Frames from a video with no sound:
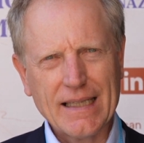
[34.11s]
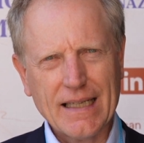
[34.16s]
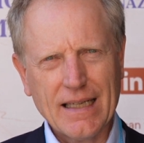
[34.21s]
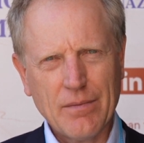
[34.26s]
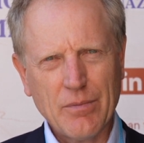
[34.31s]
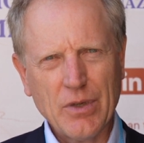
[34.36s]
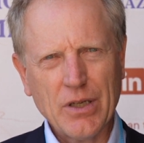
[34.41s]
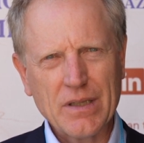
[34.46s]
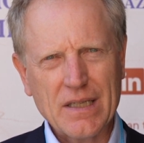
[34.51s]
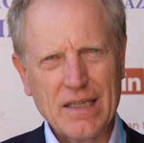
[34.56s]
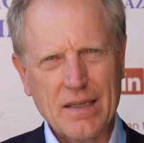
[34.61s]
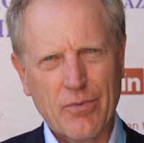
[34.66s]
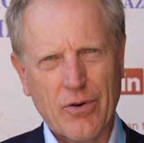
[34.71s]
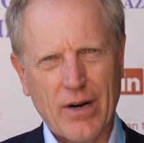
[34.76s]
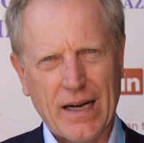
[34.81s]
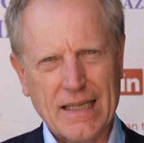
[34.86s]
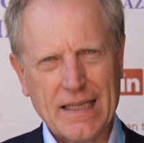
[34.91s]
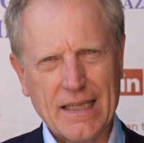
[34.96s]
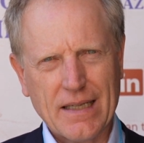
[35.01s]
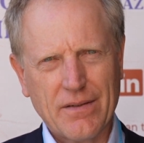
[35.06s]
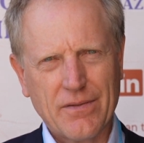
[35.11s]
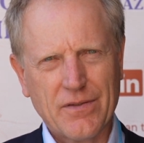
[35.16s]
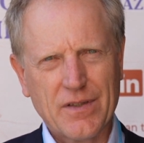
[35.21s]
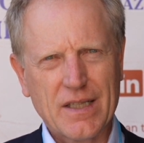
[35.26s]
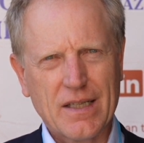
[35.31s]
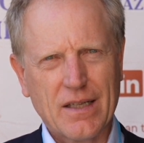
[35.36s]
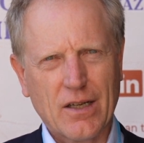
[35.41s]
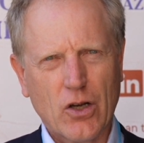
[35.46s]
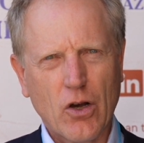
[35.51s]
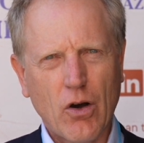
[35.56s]
immune
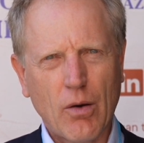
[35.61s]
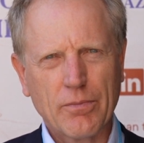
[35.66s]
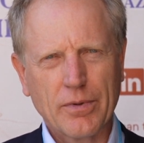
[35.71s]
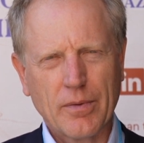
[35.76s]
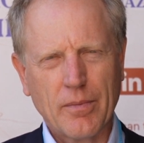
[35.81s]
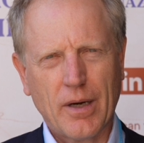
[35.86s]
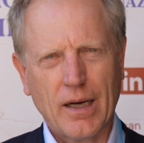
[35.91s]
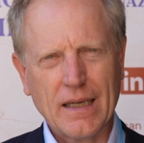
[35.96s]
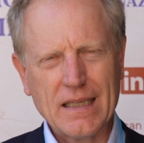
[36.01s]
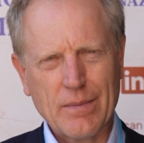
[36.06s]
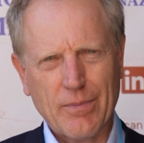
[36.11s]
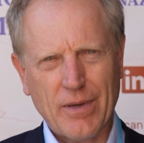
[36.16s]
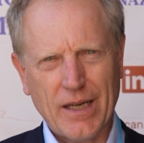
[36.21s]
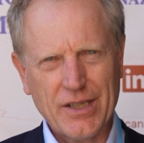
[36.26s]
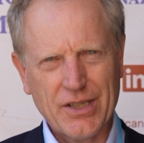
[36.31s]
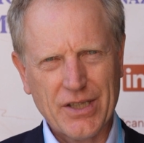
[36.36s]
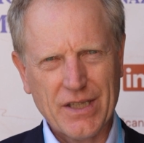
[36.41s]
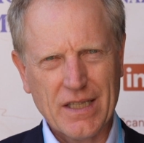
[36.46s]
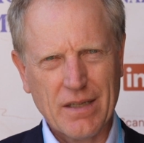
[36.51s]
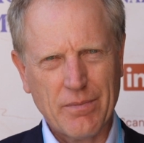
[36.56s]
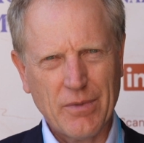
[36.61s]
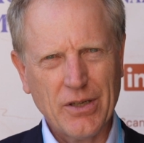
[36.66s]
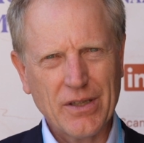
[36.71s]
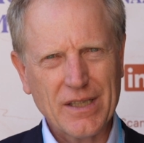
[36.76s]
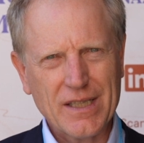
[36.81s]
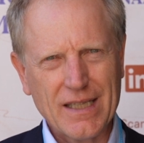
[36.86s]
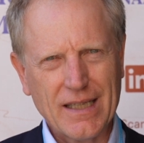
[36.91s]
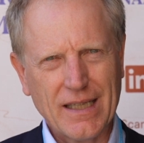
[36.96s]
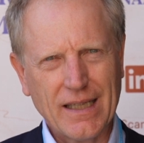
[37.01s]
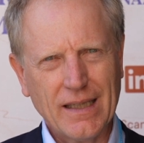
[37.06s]
suppressives that compromise patients'
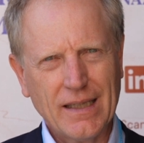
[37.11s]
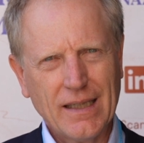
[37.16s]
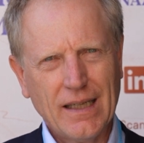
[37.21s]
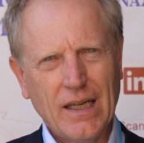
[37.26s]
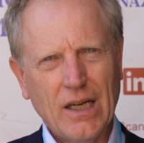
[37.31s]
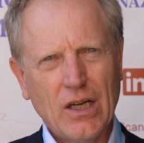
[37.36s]
immunity,